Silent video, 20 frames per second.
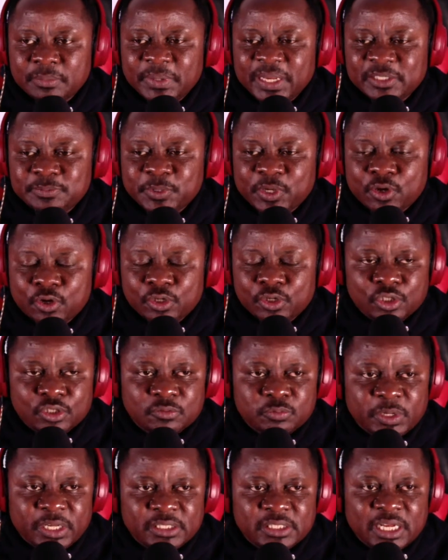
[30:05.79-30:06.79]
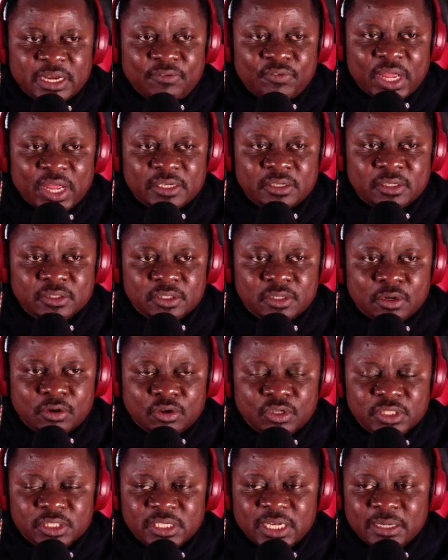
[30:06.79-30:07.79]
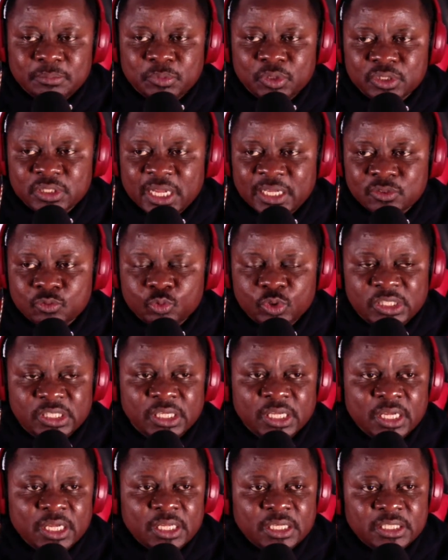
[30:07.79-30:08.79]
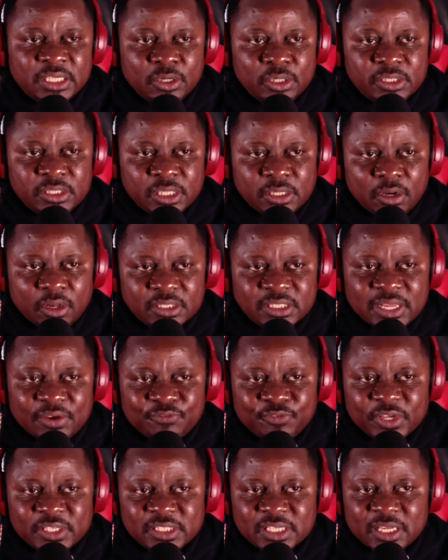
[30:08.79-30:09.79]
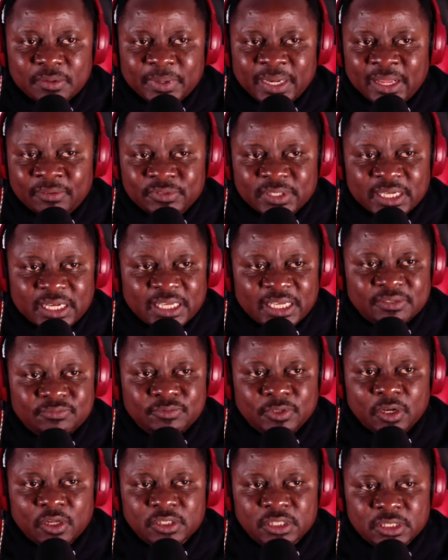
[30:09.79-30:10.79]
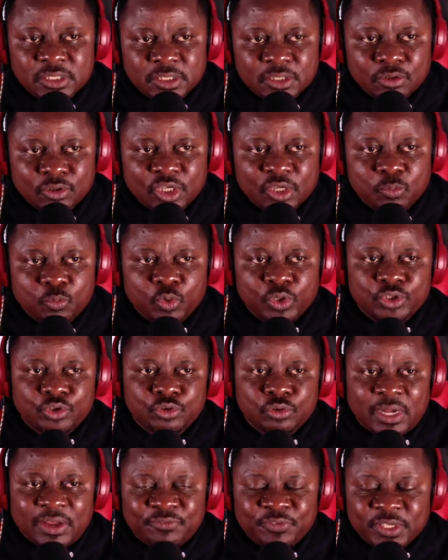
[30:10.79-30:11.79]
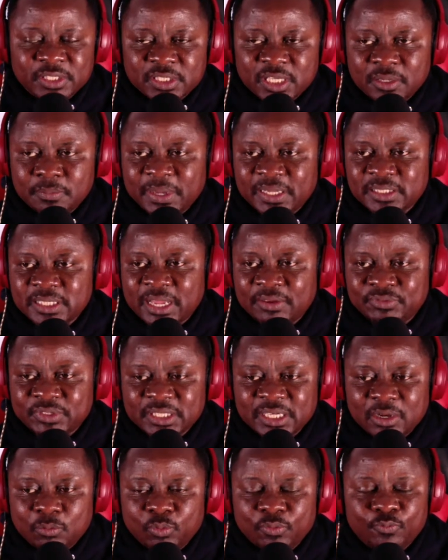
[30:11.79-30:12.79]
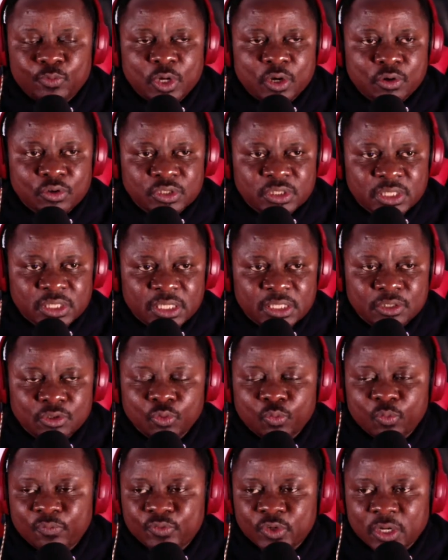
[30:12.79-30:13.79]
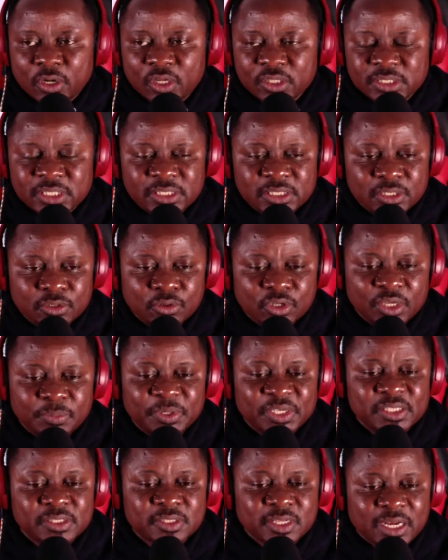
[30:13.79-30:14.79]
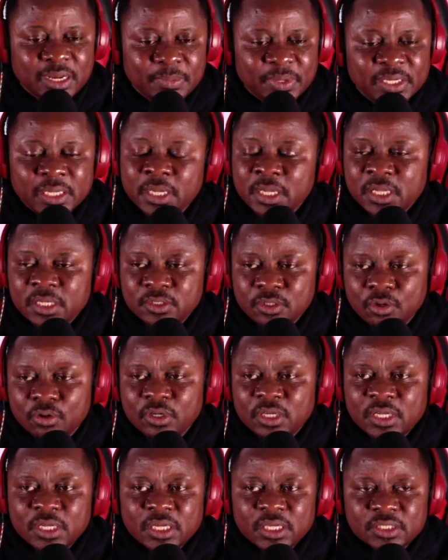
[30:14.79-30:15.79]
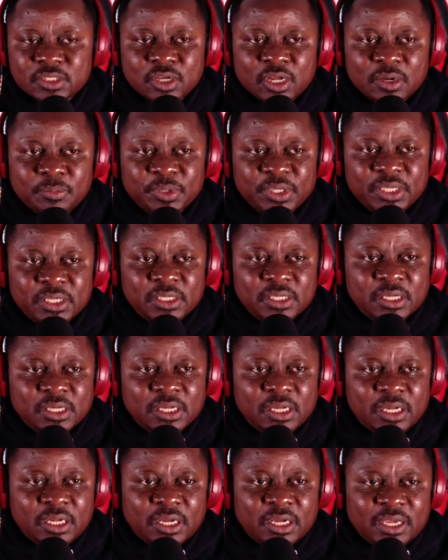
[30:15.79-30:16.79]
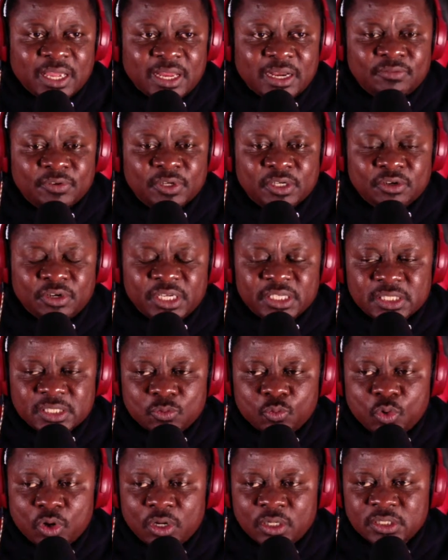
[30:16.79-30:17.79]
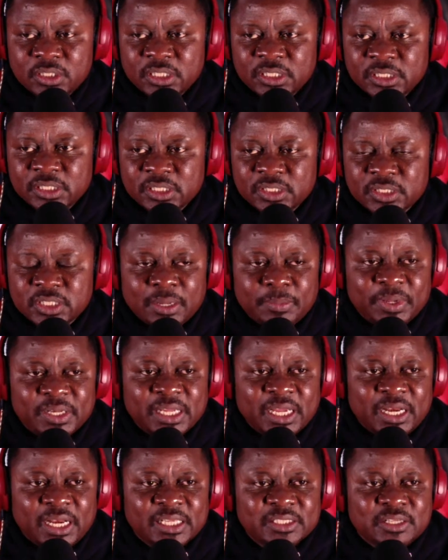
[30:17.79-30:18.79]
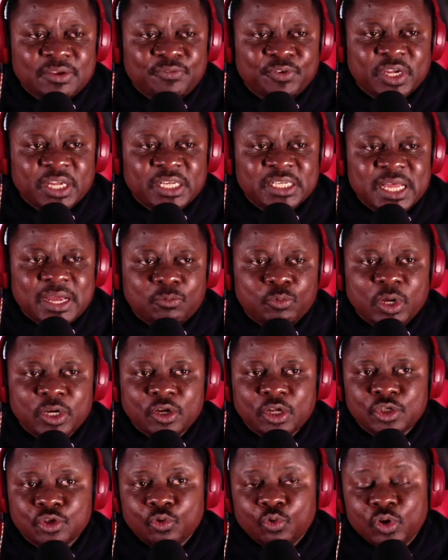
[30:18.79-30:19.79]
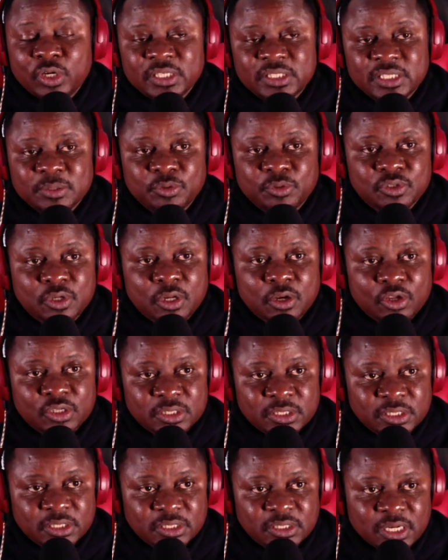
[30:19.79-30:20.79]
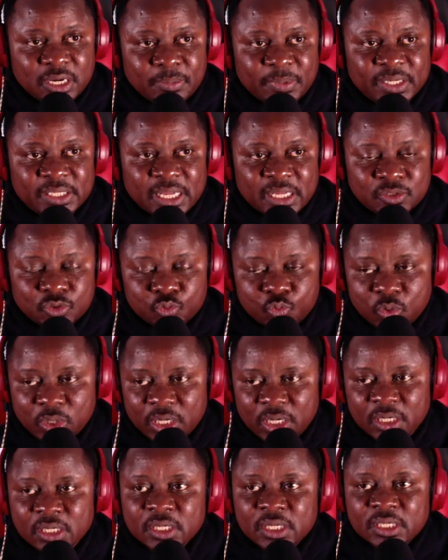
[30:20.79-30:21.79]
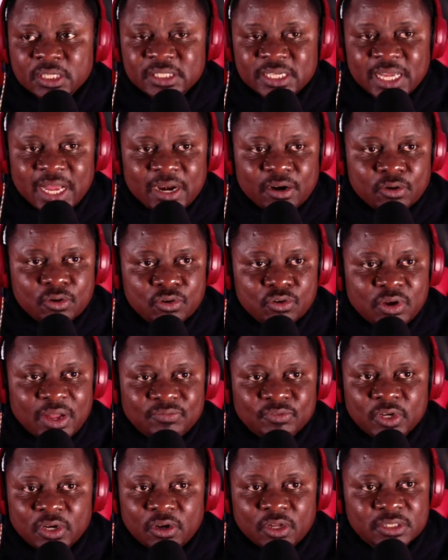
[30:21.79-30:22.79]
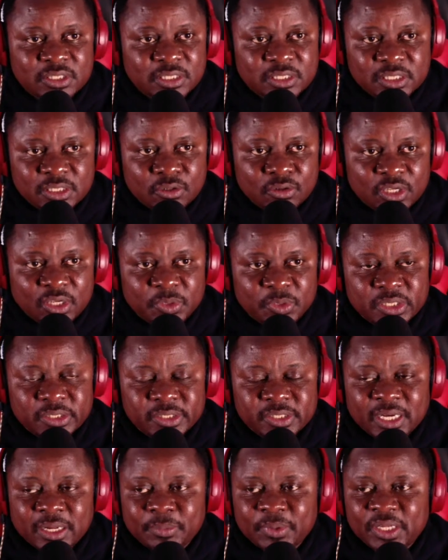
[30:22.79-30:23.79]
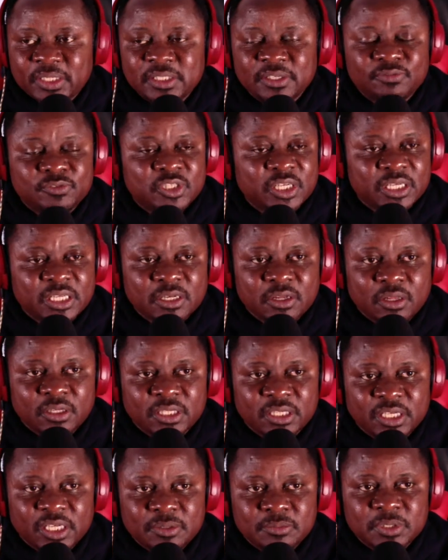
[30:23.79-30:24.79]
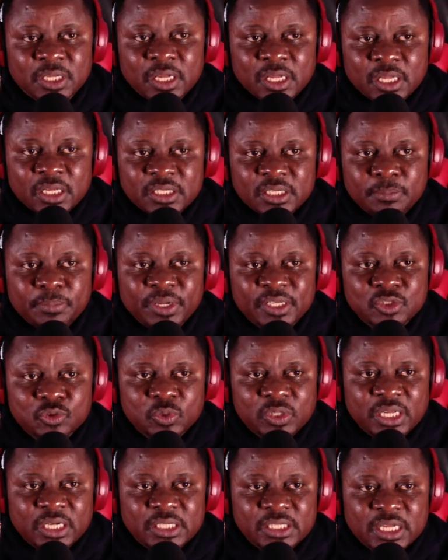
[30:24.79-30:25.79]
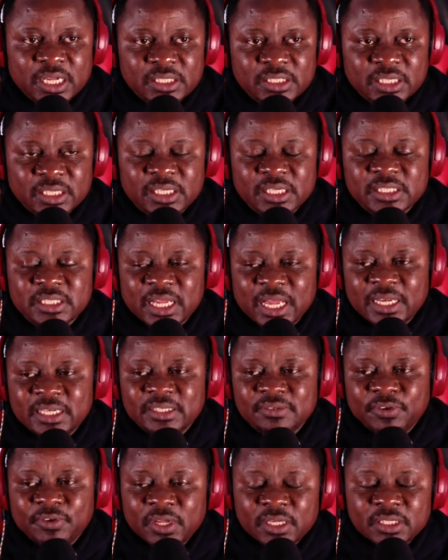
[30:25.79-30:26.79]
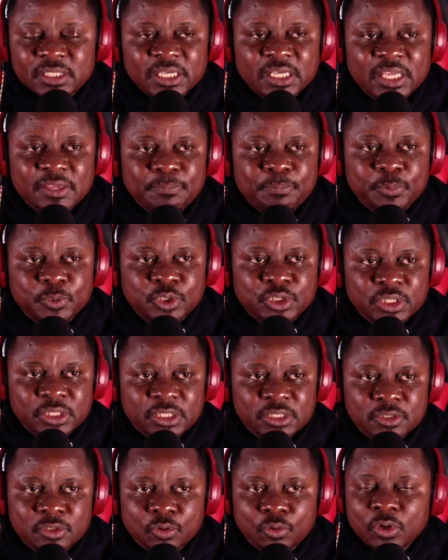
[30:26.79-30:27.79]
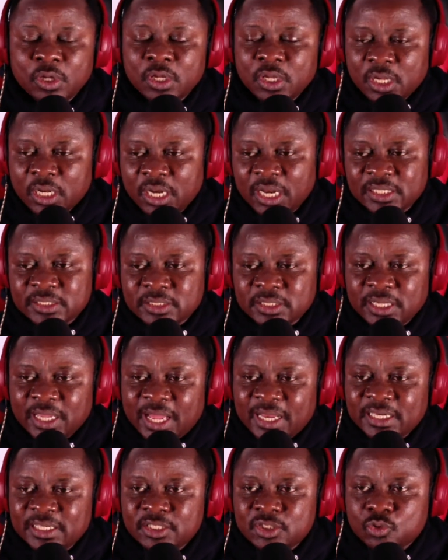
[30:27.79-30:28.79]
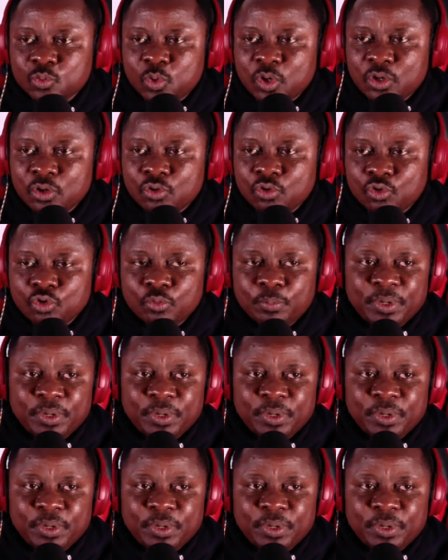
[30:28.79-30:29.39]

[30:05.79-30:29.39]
Let's be cautious, man. South Africa does not concede that much as we. They lost their first game, and after that, they've not lost a single game. We drew our first game, and after that, we've not considered the goal. We've not lost a single game in this tournament. So it's gonna be kind of a crazy one in this tournament. And let's not forget that we're not the only team who's not lost in this tournament as well. DR Congo have not lost a single game in this tournament. They've taken all the games the best way that they can take it, and they keep pushing it. So let's see how this one go.